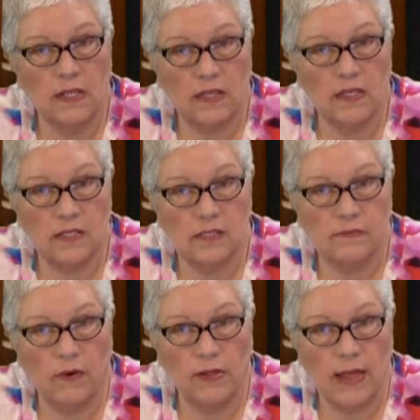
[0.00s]
that this is
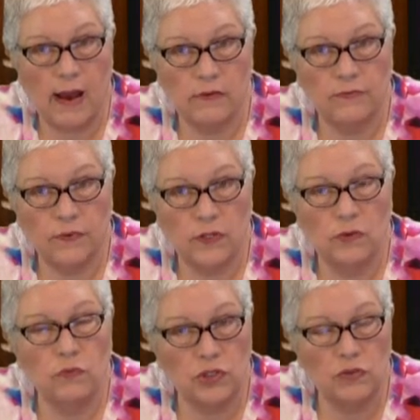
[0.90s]
very loud for
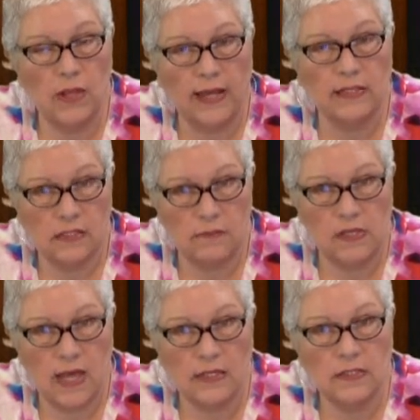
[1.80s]
you? Would you like it to be
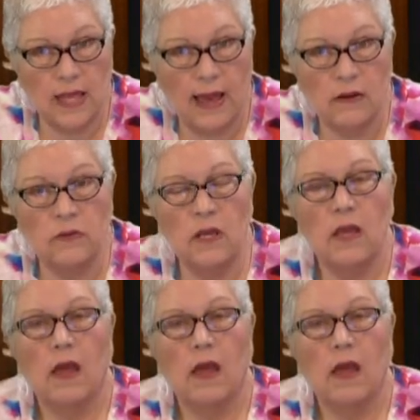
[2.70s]
less loud?